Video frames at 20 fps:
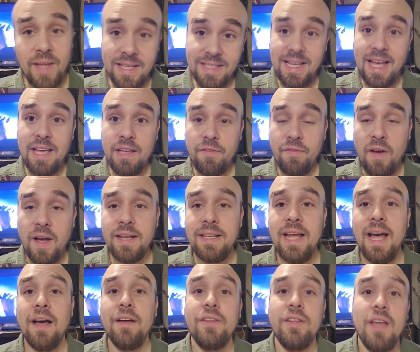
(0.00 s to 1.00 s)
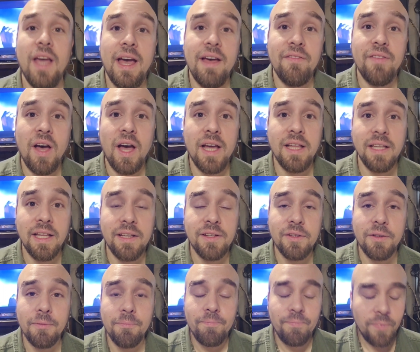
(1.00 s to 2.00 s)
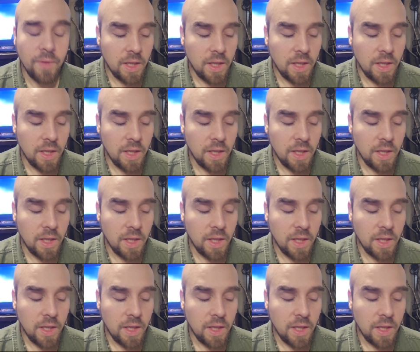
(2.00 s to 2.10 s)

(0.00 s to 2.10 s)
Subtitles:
And that's how you find out you have a Highlander.